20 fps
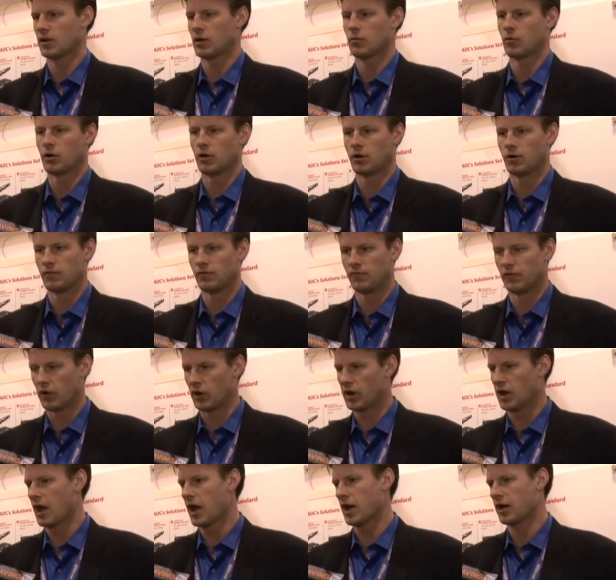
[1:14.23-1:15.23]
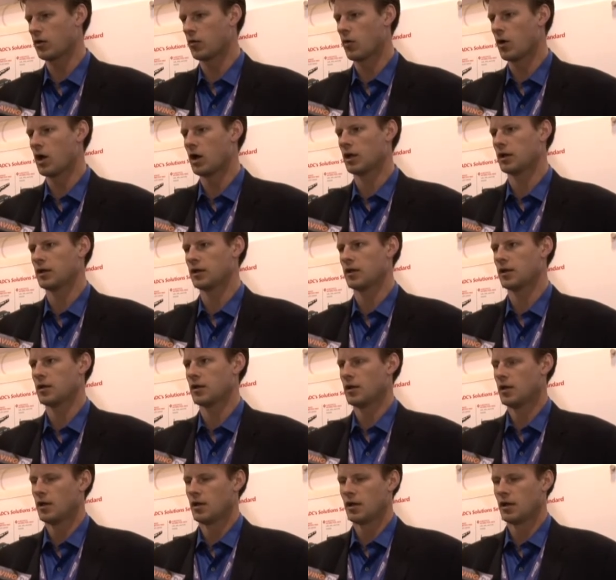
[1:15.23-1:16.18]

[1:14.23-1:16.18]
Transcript: Uh, we're a very high quality,